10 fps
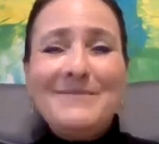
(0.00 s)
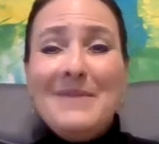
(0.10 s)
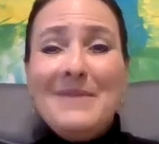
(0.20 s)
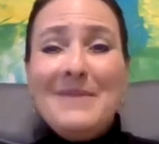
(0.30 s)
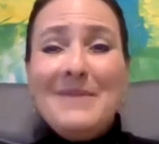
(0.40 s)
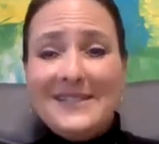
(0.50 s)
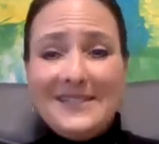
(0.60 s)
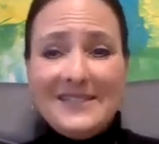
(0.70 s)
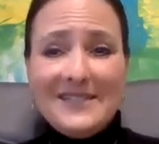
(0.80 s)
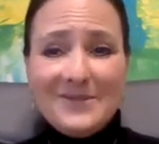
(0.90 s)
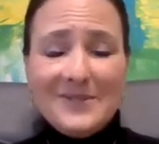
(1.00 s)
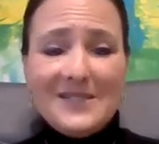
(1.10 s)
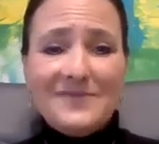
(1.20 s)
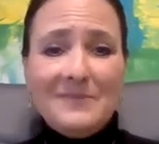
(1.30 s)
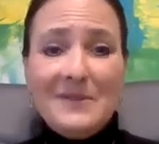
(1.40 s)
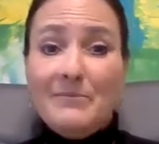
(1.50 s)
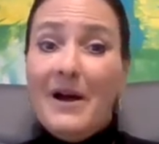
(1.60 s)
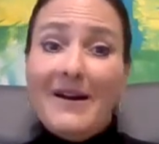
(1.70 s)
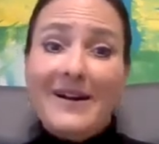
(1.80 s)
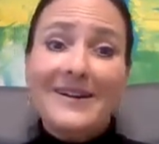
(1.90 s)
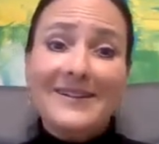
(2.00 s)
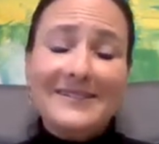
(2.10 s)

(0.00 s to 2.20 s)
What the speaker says: The main resistance was from the bar.